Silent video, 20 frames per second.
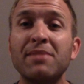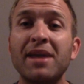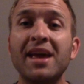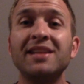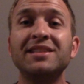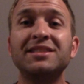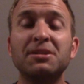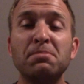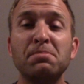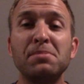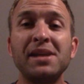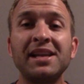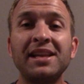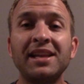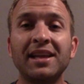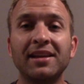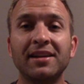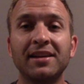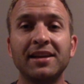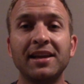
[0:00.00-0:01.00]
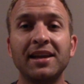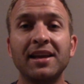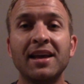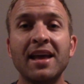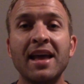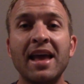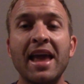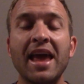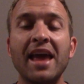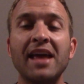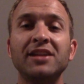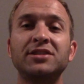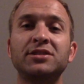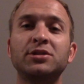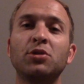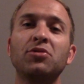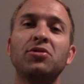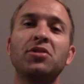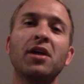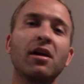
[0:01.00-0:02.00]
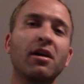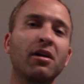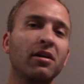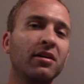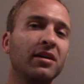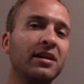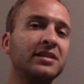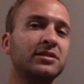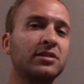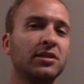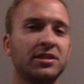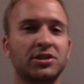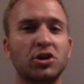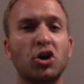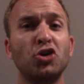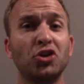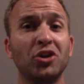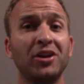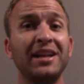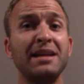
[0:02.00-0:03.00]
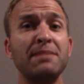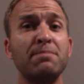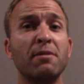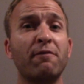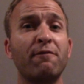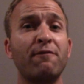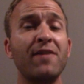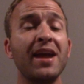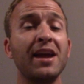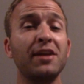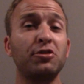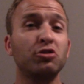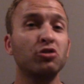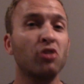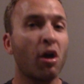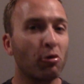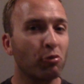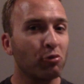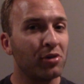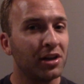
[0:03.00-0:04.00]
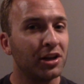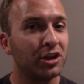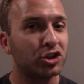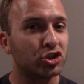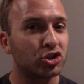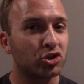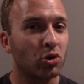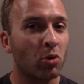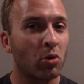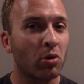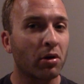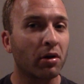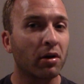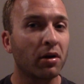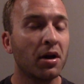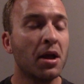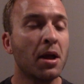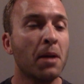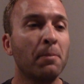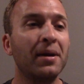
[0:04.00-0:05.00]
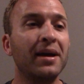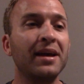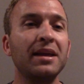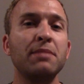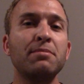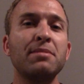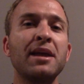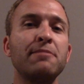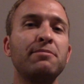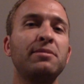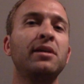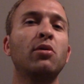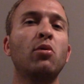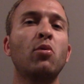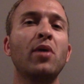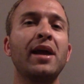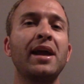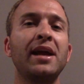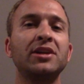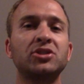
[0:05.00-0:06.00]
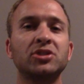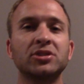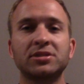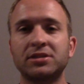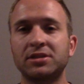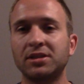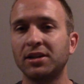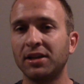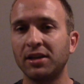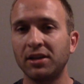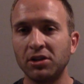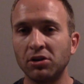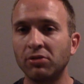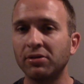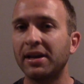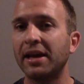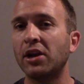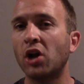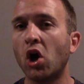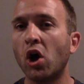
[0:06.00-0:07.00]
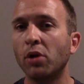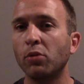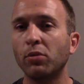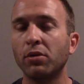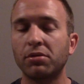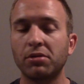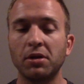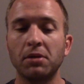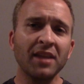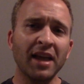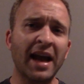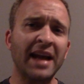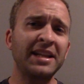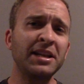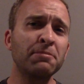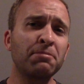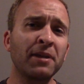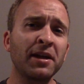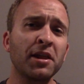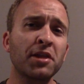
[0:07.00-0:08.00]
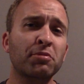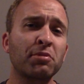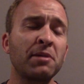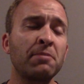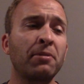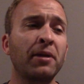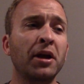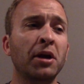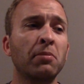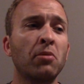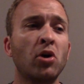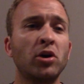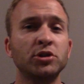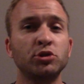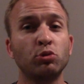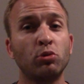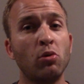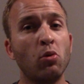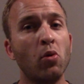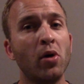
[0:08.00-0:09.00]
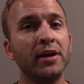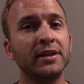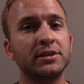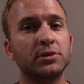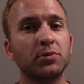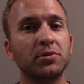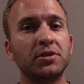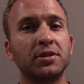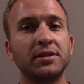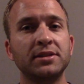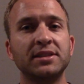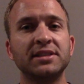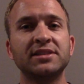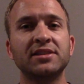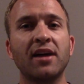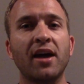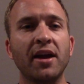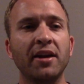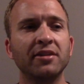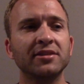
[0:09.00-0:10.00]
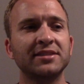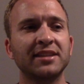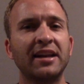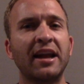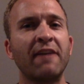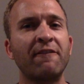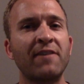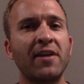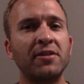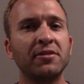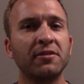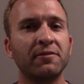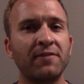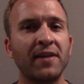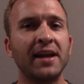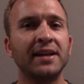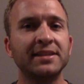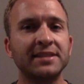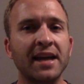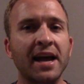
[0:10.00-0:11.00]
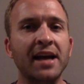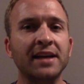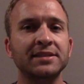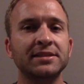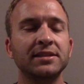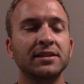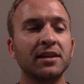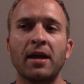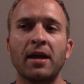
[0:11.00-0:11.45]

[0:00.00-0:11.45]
ends immediately. And so there it's called a leap of faith. You're not really sure, but it may be a way just to get on with it. I did play the 3-player module once with the designers and I found it fantastic.